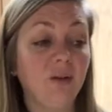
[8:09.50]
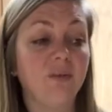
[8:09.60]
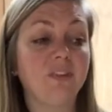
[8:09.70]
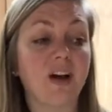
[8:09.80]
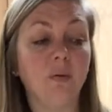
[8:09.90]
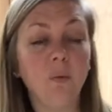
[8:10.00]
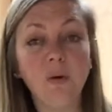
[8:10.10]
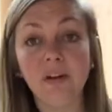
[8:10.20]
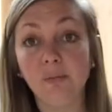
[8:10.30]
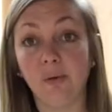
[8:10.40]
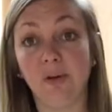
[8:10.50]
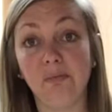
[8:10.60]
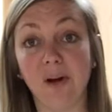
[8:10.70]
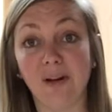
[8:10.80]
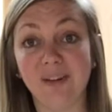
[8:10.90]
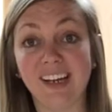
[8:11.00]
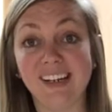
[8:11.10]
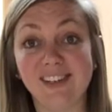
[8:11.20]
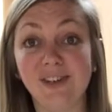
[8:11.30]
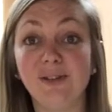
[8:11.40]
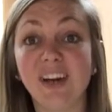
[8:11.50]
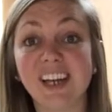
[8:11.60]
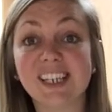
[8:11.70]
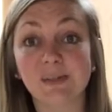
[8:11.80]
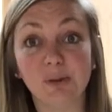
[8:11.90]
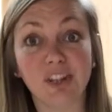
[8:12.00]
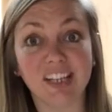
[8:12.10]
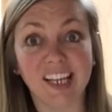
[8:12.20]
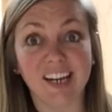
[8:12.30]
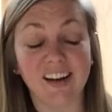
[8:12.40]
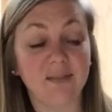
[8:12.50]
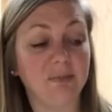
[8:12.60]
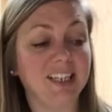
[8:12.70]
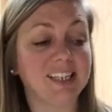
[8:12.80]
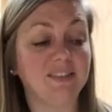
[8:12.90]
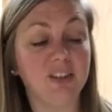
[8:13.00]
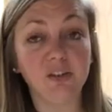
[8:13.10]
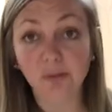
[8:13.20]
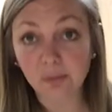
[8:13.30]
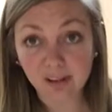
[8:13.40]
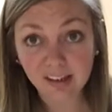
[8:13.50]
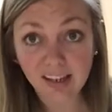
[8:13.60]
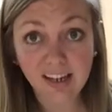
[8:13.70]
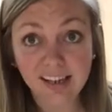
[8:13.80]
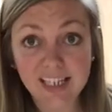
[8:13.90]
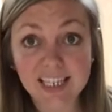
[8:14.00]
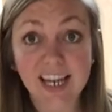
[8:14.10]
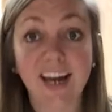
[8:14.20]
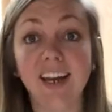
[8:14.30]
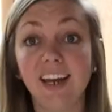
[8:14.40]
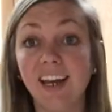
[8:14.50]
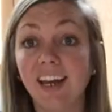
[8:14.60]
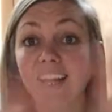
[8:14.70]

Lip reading: We've got one important part we got to do is to put the lid on, because if you don't put the lid on this guy,